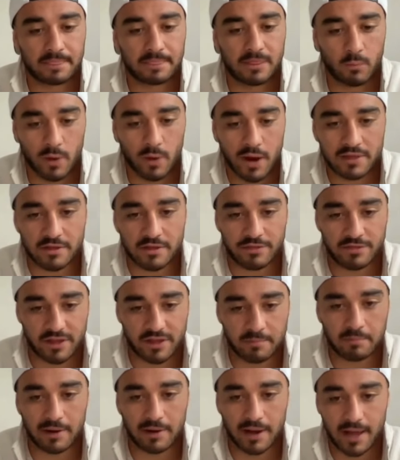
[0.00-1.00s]
the way that
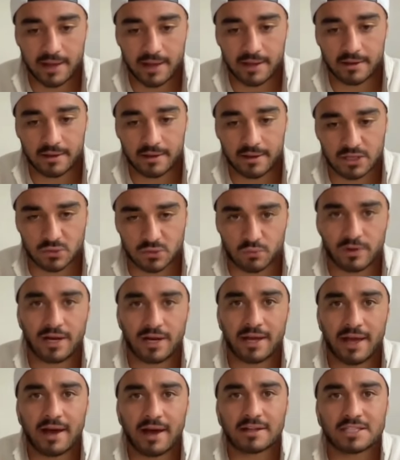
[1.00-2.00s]
they're playing, it's
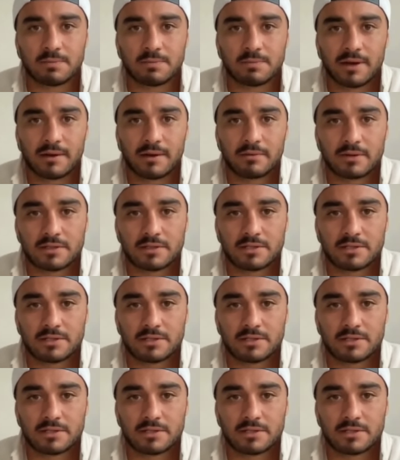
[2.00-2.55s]
really hard to be able to,